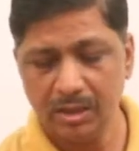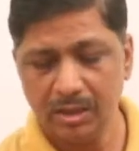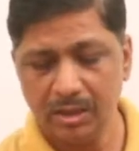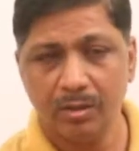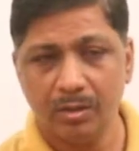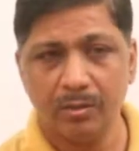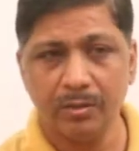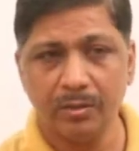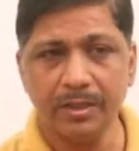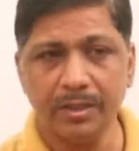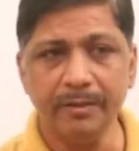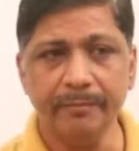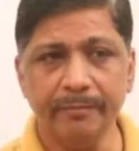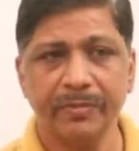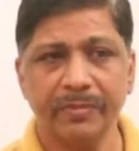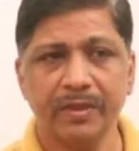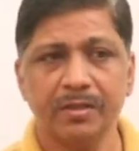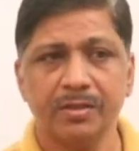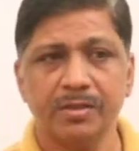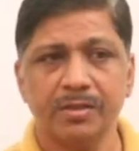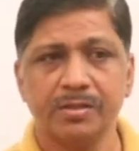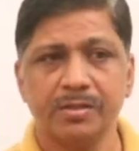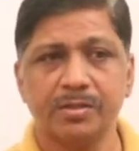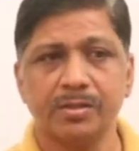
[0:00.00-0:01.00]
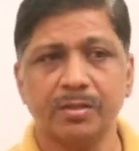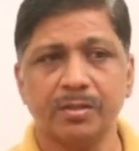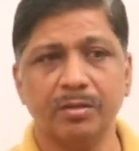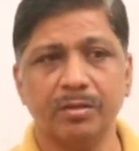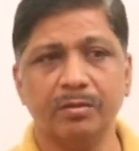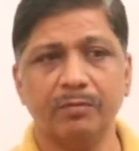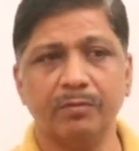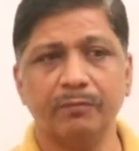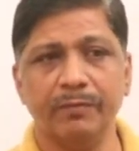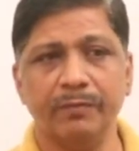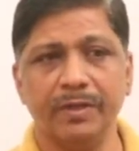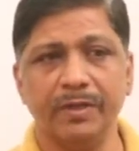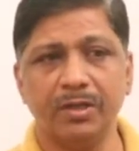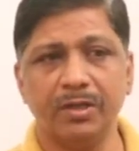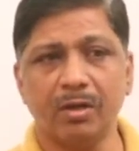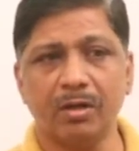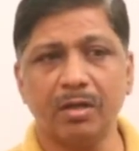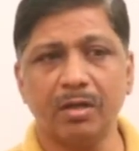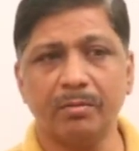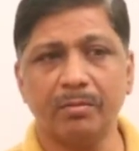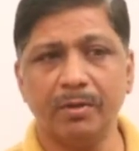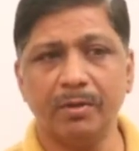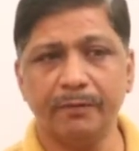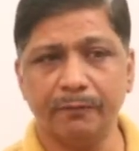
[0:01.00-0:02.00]
Okay, so we talk
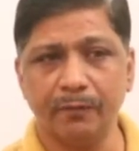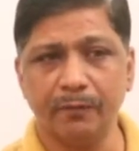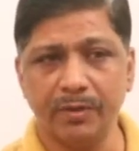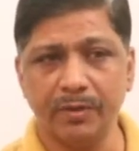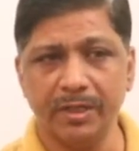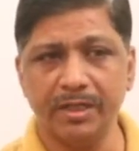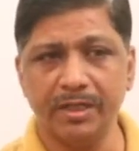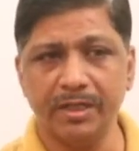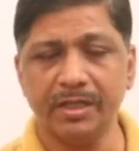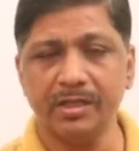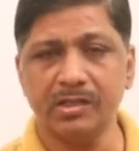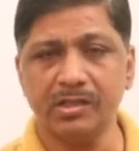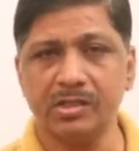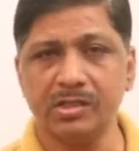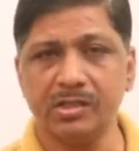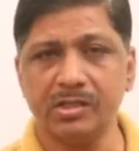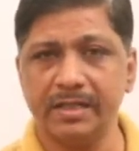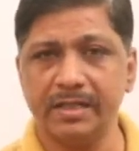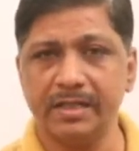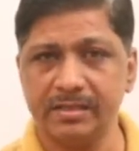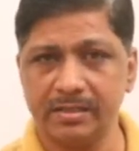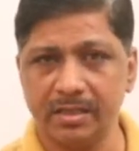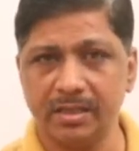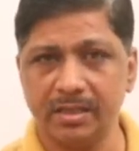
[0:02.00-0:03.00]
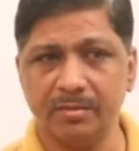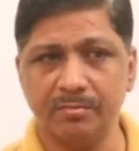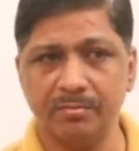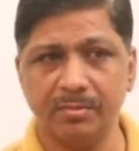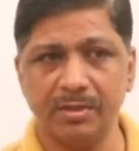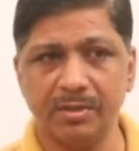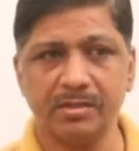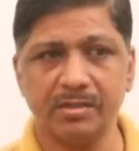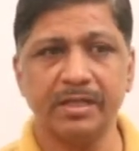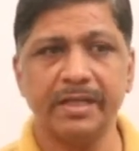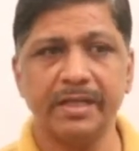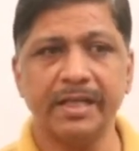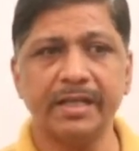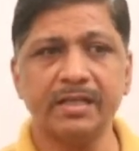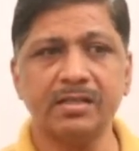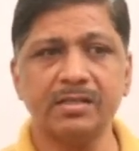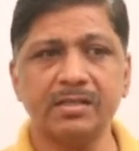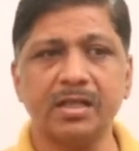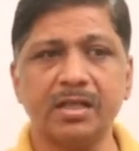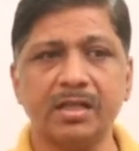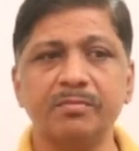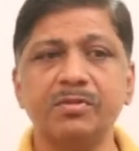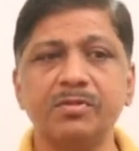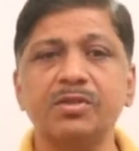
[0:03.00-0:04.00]
about phonetics and syllables. Next
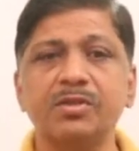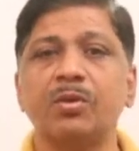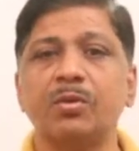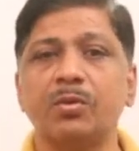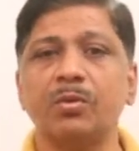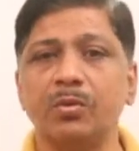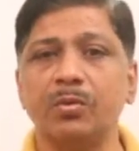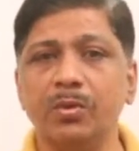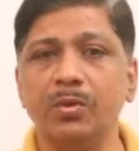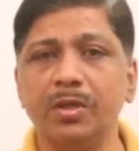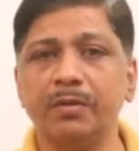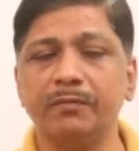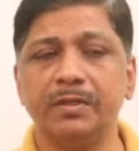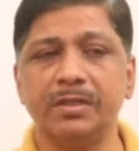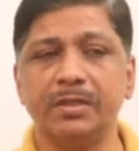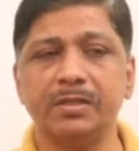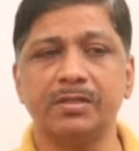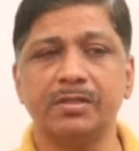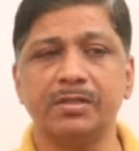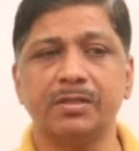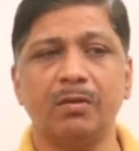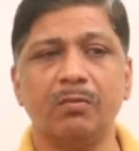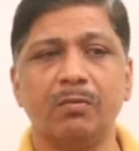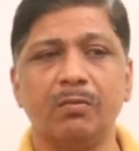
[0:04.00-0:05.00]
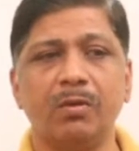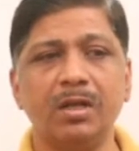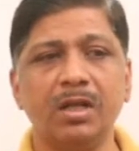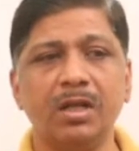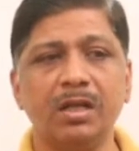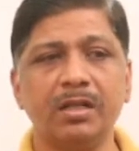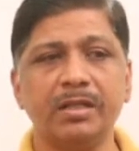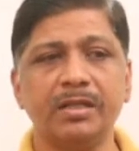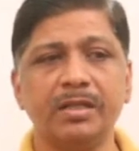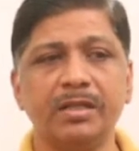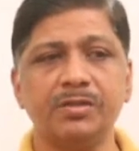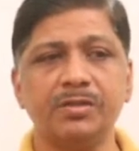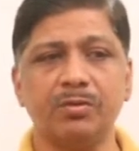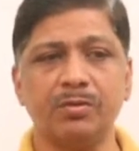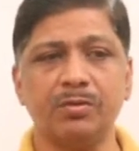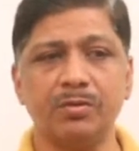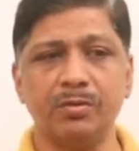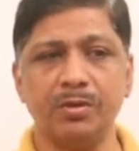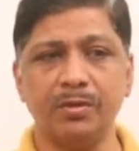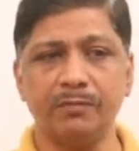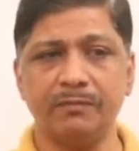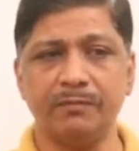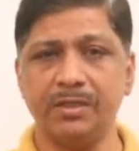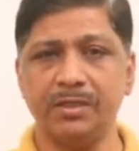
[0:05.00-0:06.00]
comes root words. Now what are these
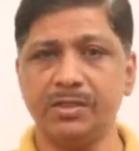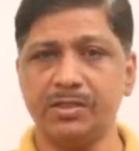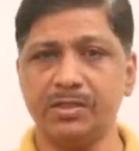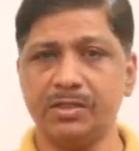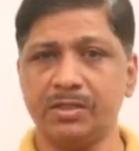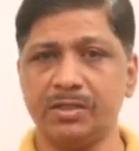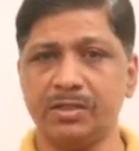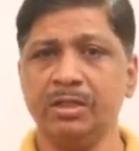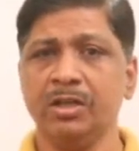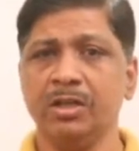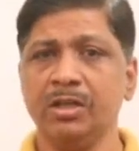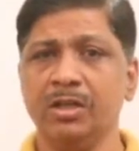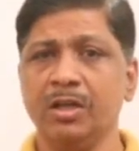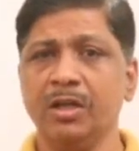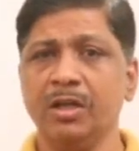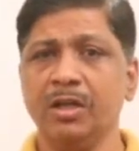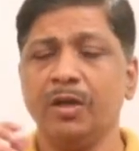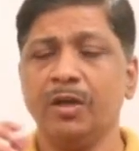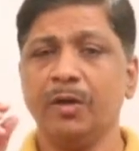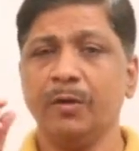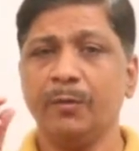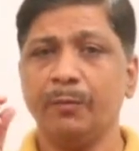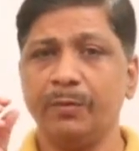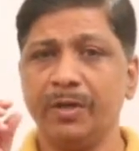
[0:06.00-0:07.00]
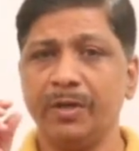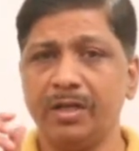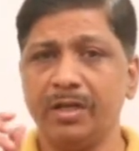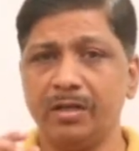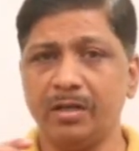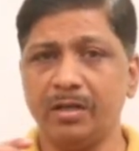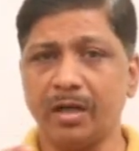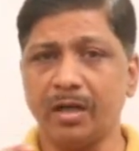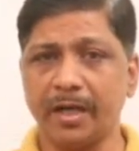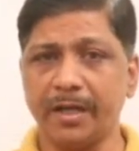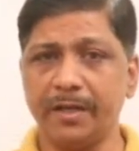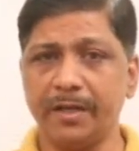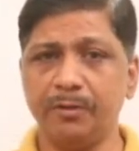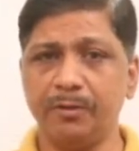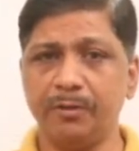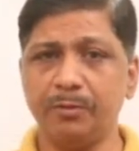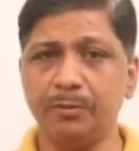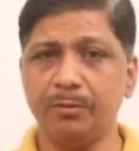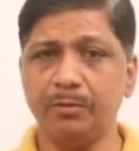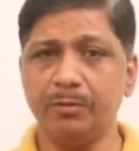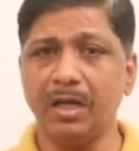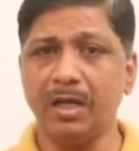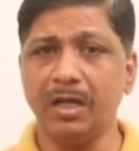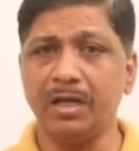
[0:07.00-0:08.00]
root words? We try
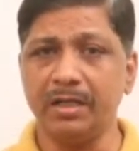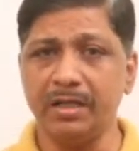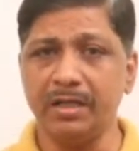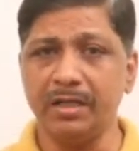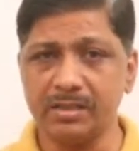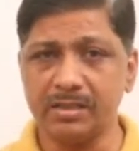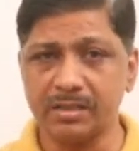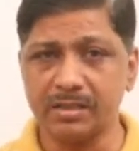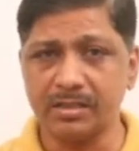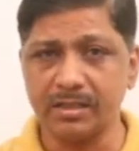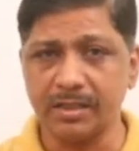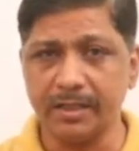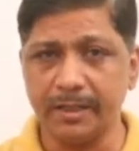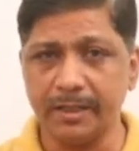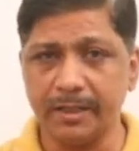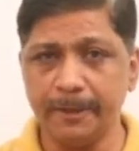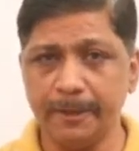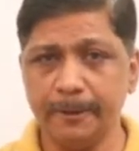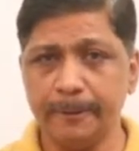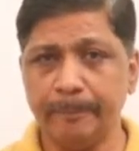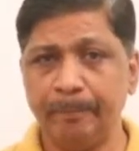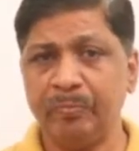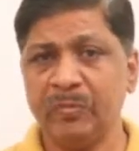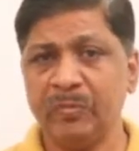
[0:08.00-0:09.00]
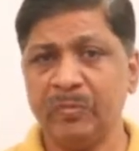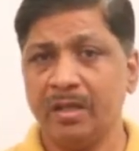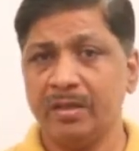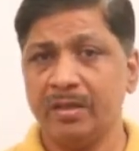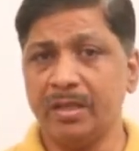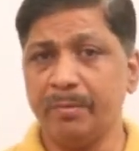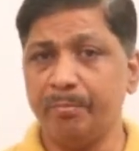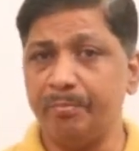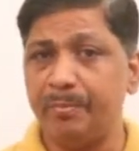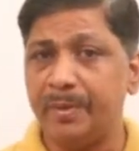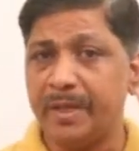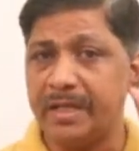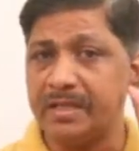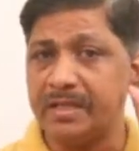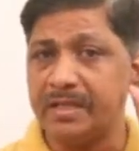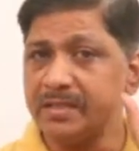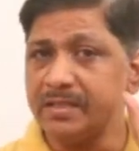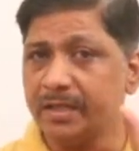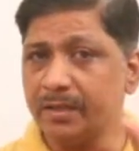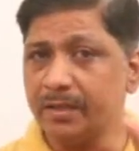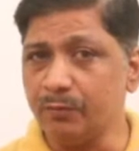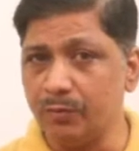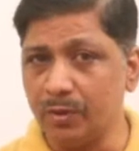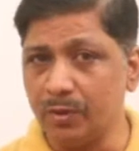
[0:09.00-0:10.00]
to understand the
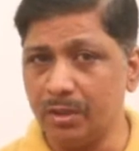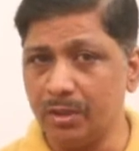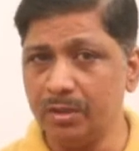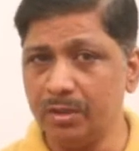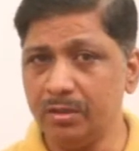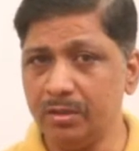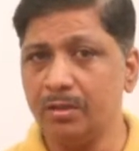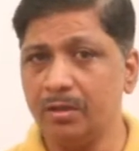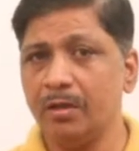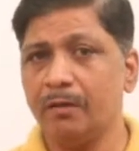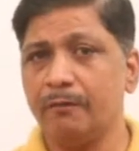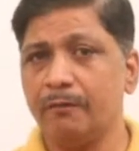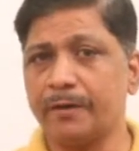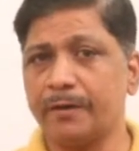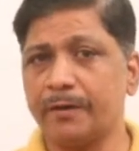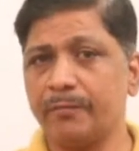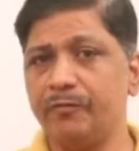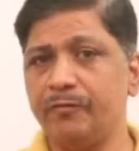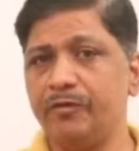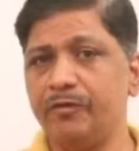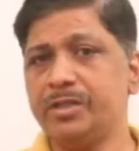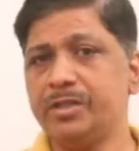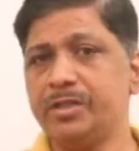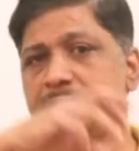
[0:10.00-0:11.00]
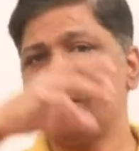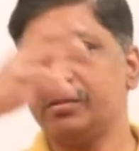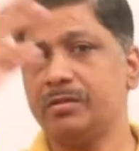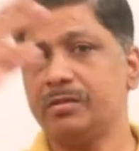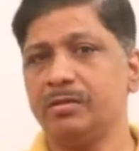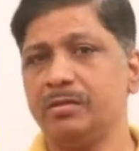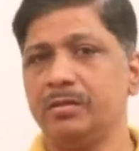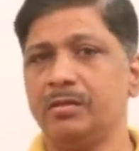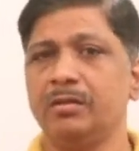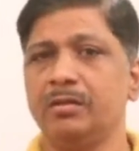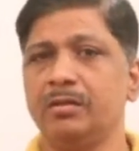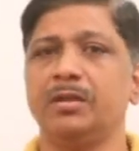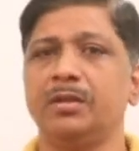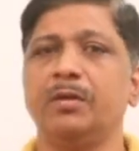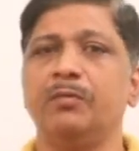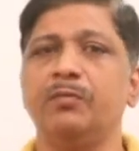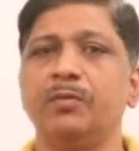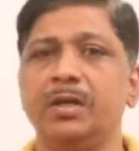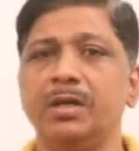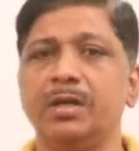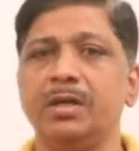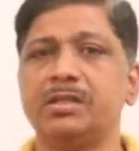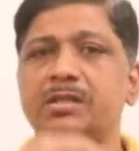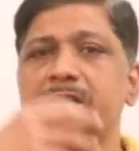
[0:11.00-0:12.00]
basic word from which the
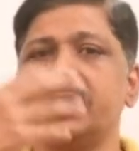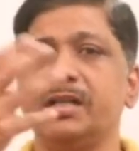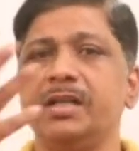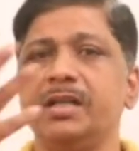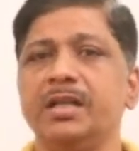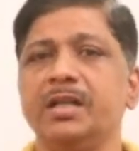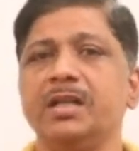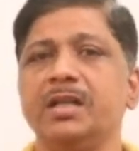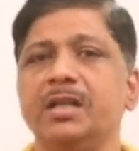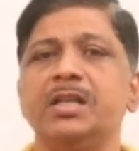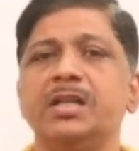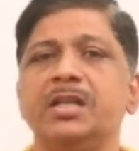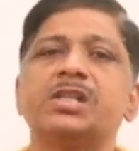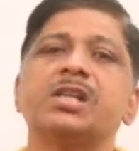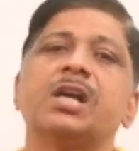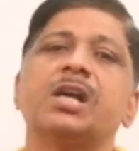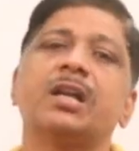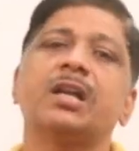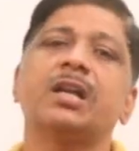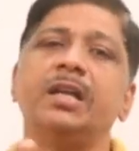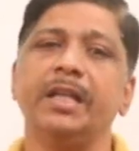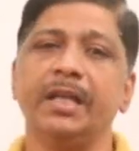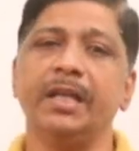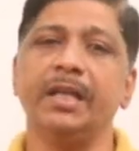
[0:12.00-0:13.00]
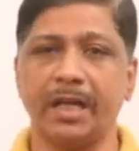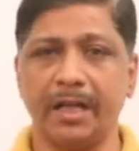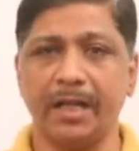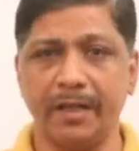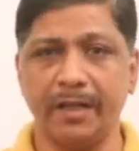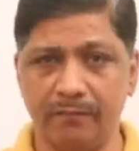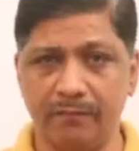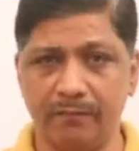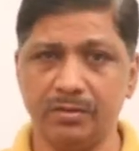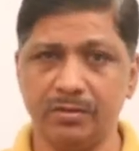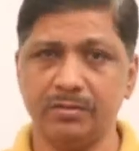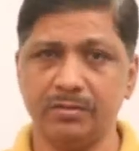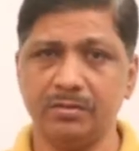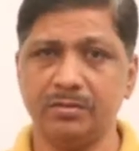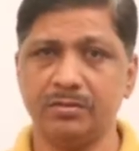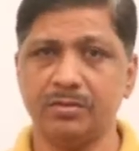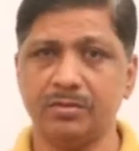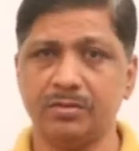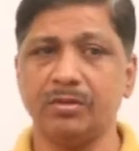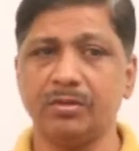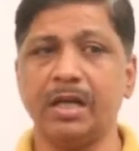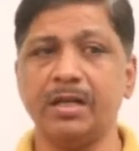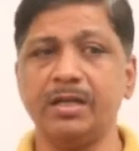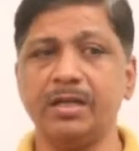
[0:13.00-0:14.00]
words in English are derived.
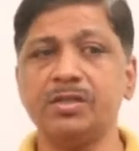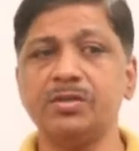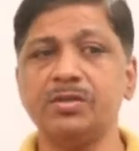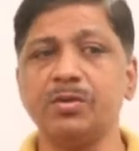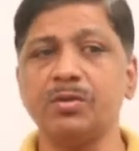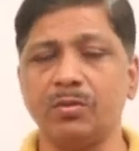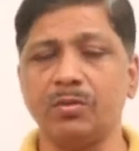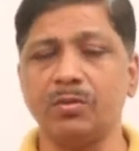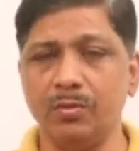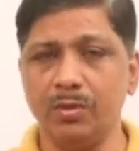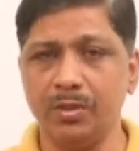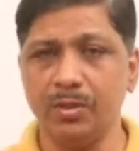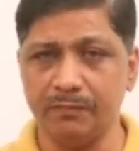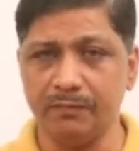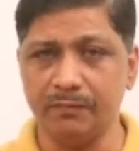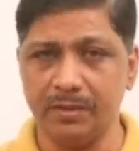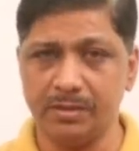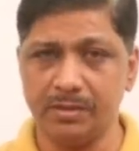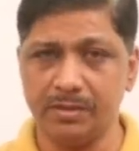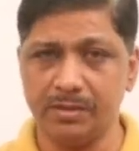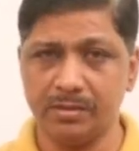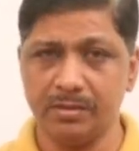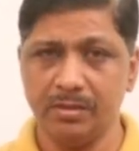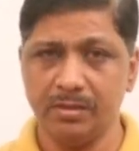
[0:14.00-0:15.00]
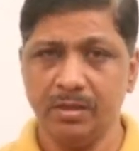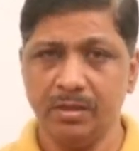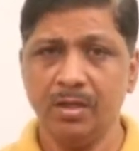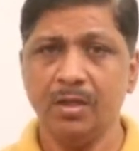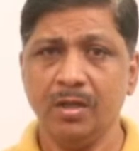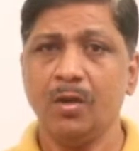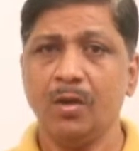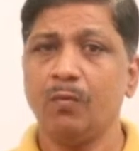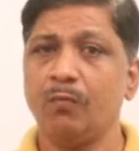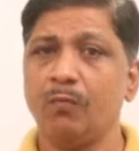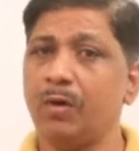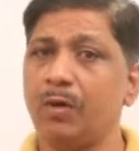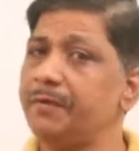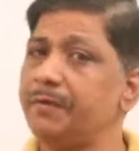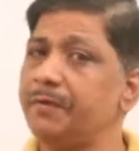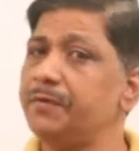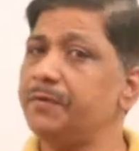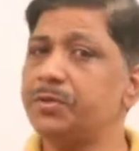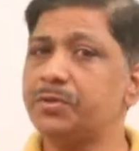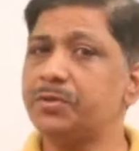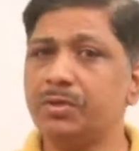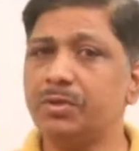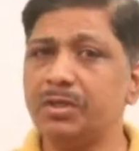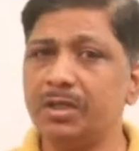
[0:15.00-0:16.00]
So that is root words. Why we
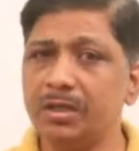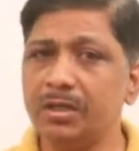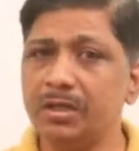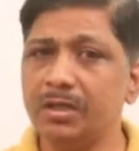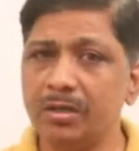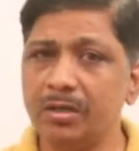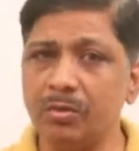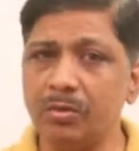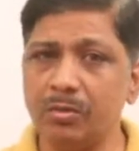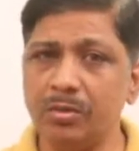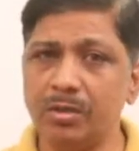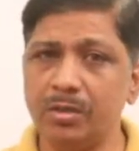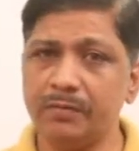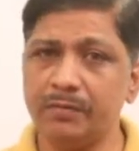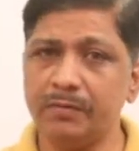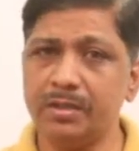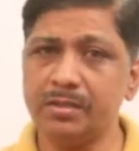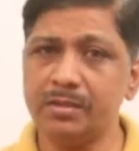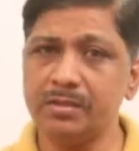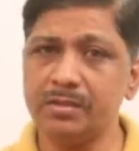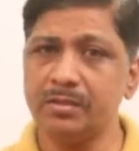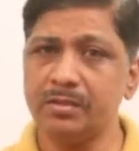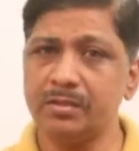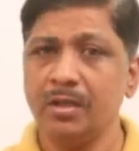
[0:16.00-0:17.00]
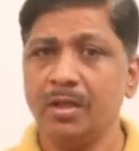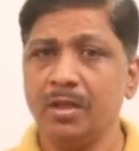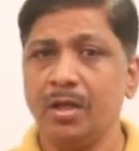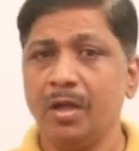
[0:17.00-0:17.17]
should learn root words?